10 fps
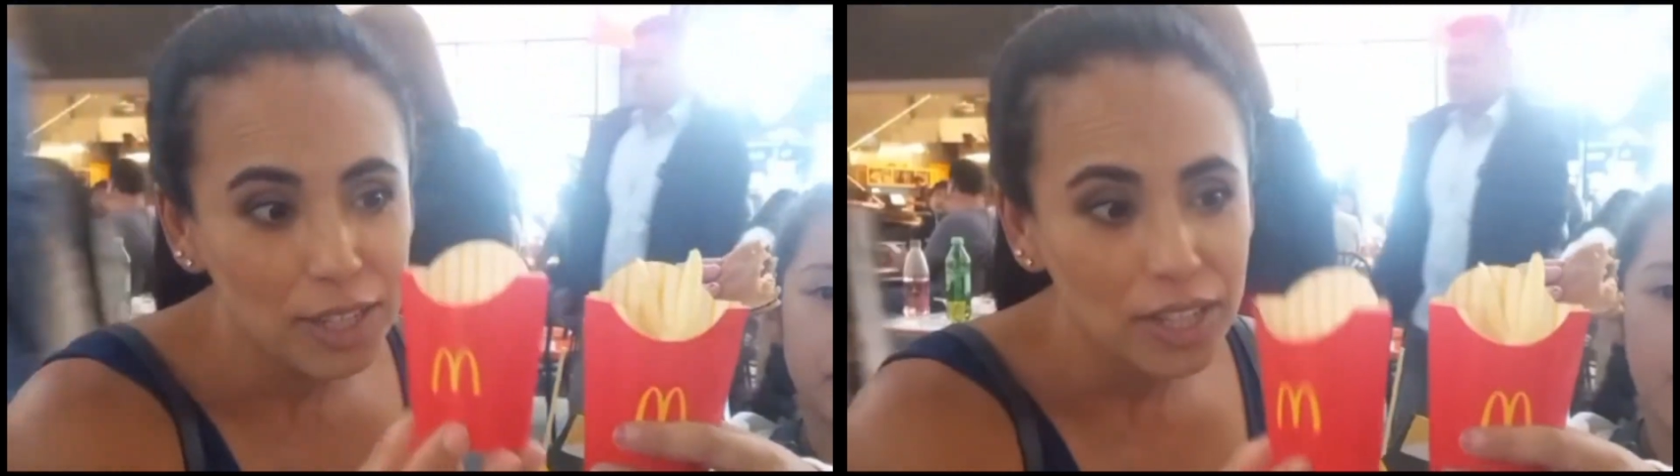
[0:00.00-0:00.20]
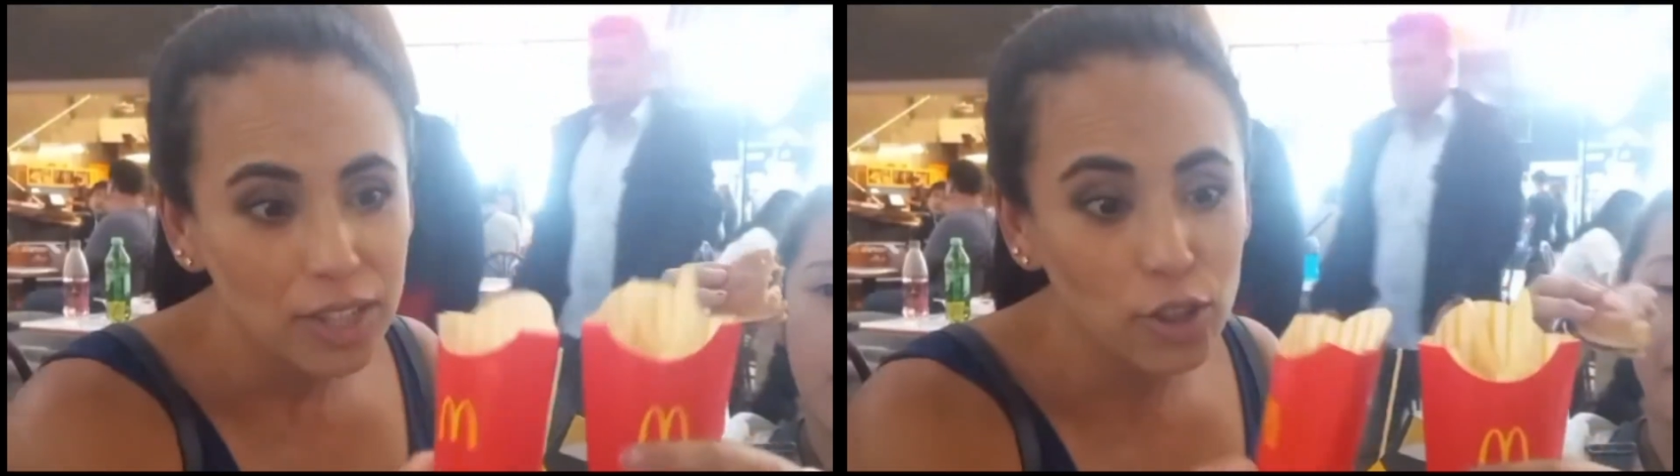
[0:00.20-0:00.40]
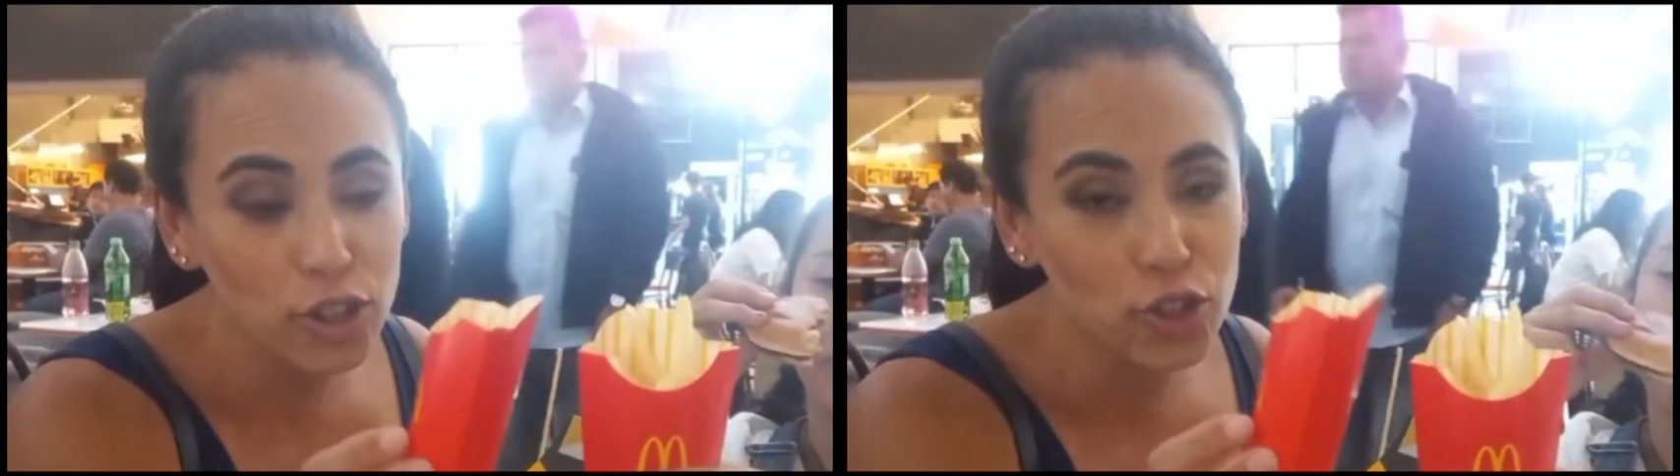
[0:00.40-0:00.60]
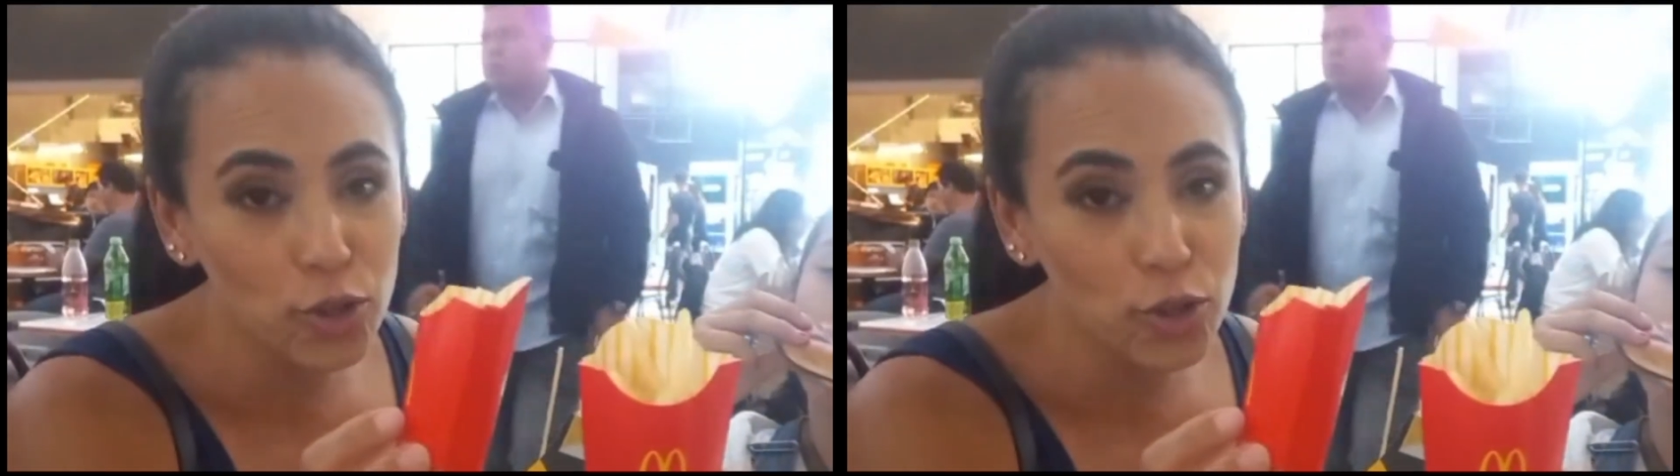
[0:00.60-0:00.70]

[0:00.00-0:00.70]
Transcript: They're so